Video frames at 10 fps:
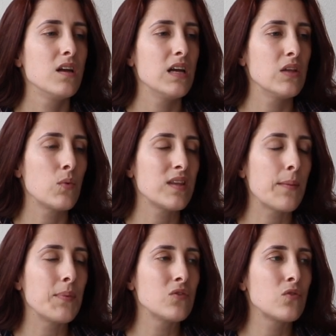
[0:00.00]
and what
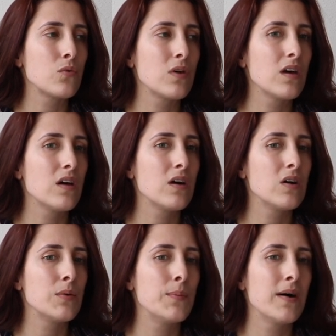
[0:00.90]
happened to
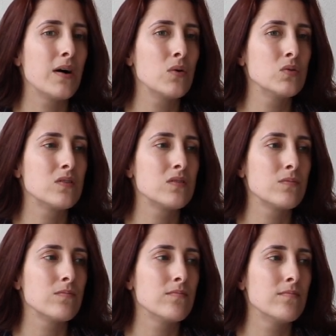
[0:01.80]
her, about
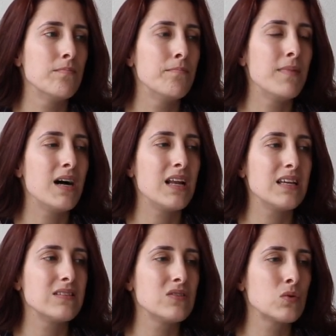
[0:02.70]
Mal
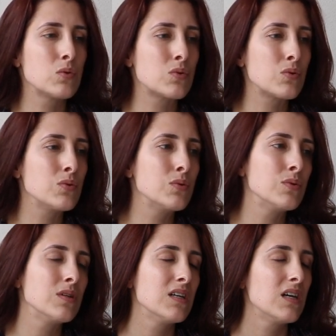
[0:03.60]
and the
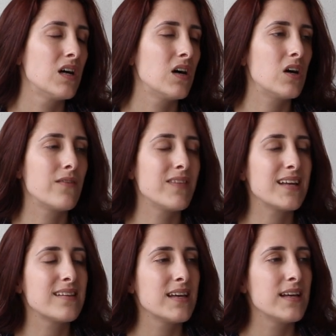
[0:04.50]
crew, all of
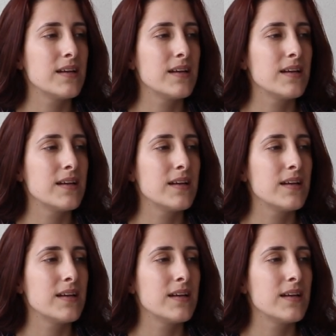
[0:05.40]
that,